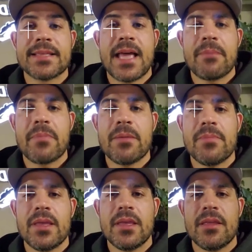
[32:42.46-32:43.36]
time
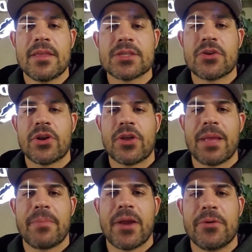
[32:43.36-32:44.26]
maybe things are gonna
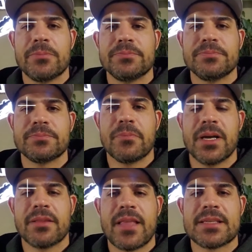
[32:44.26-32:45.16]
get better,
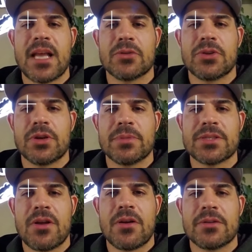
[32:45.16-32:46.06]
but that's how tournaments
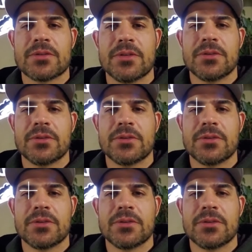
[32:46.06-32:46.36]
are.